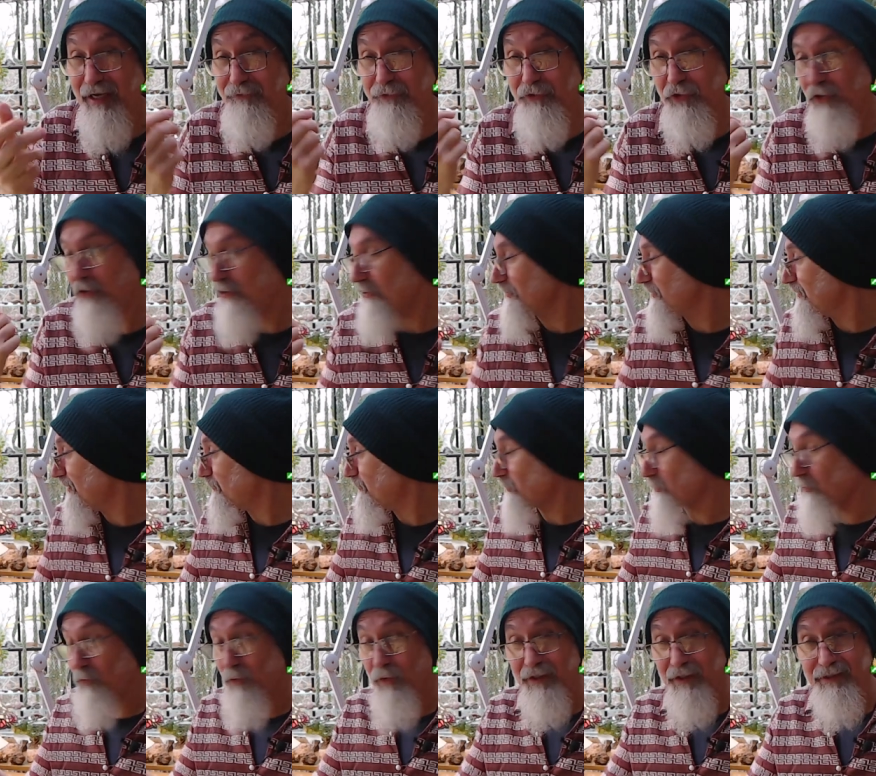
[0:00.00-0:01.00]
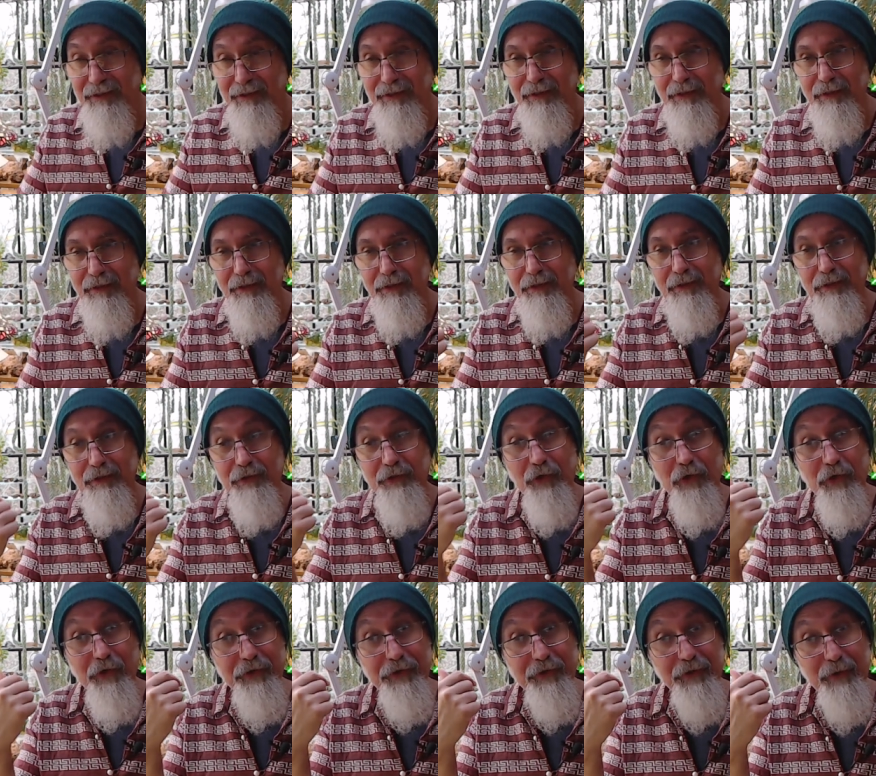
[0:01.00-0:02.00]
card number one,
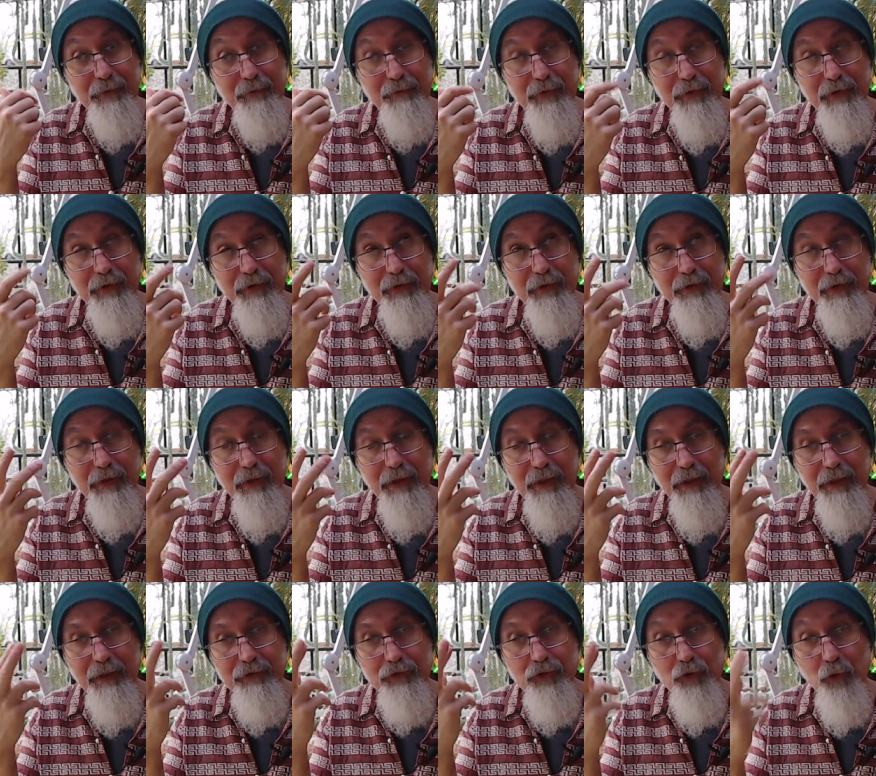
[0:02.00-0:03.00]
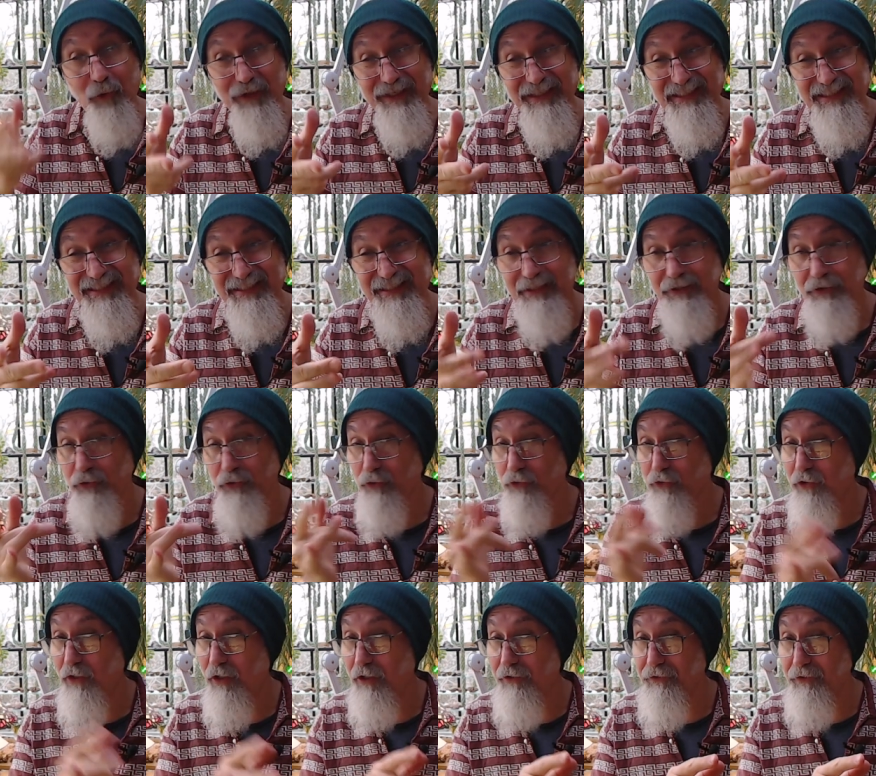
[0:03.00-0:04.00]
card number uh, 26, or
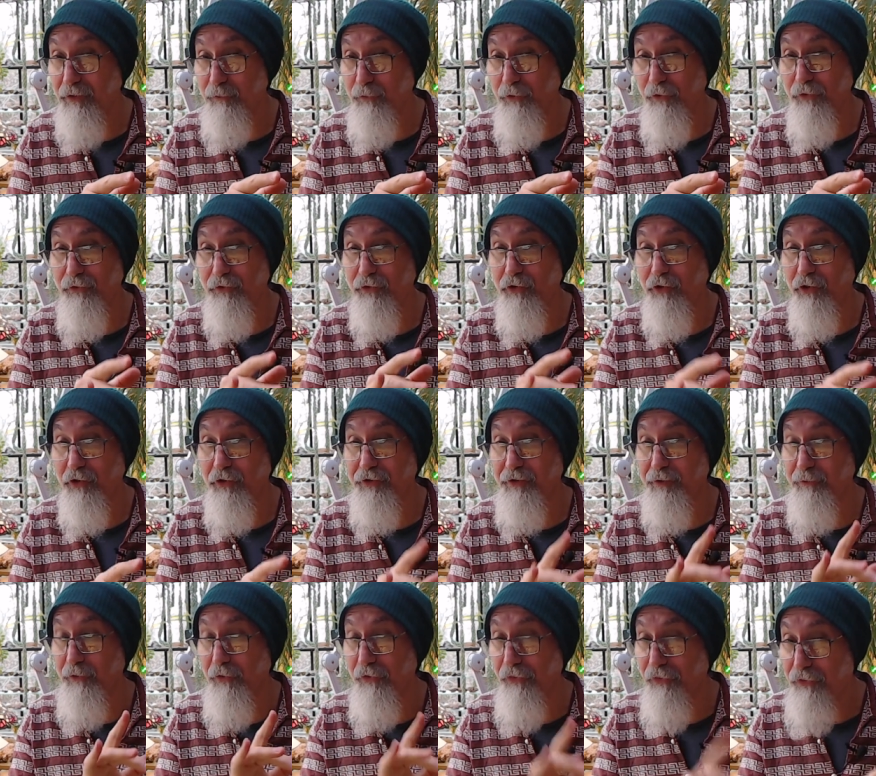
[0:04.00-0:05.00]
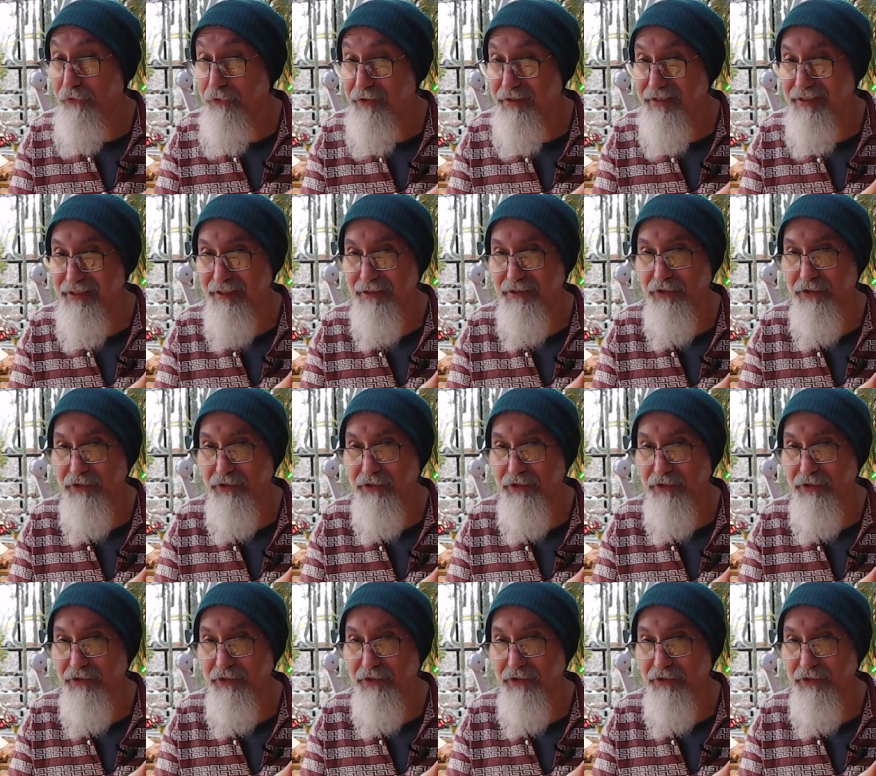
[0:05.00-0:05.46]
card number card number 36